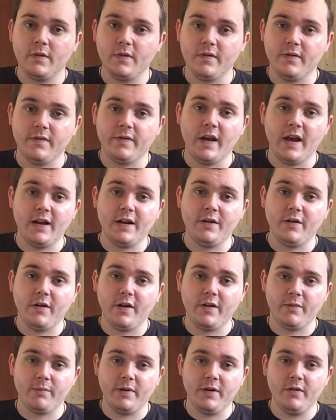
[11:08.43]
fairly nice
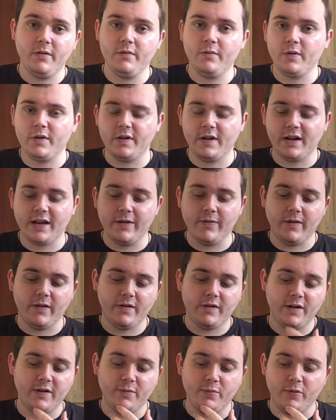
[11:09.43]
meal. What did I give it?
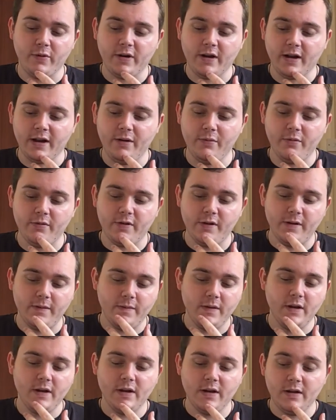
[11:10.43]
6.8 was it?
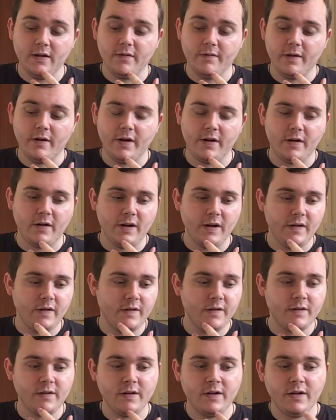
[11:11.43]
Very nice.
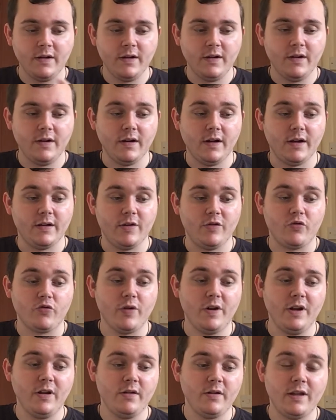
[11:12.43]
And a
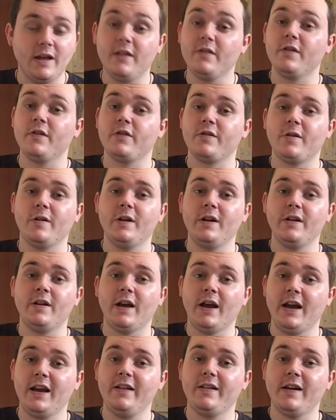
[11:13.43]
drink that's a solid
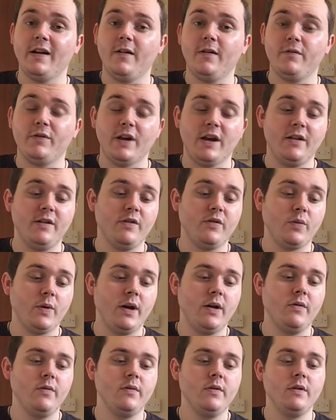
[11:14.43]
8 out of 10 as
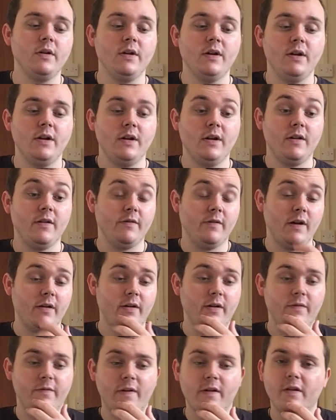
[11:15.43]
well.
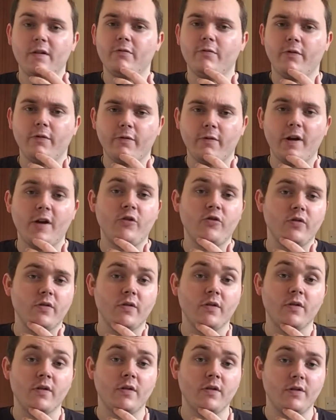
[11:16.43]
Very, very
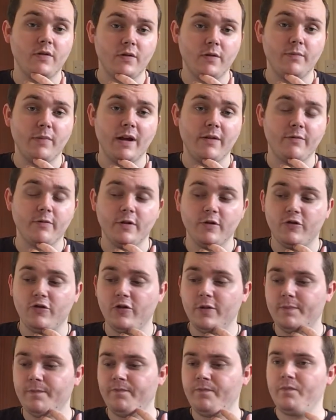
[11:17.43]
refreshing beverage.
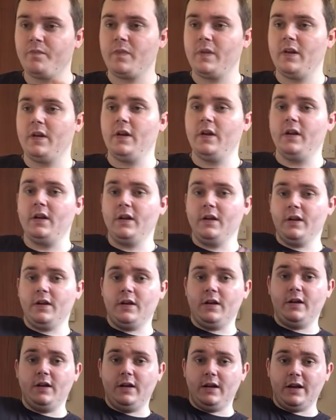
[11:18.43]

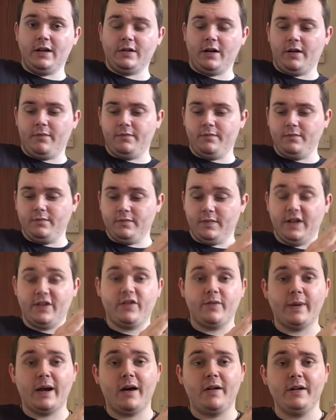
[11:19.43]
And that's
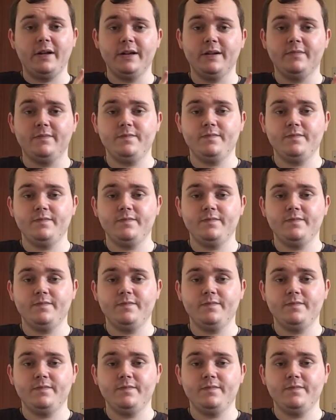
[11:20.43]
about it.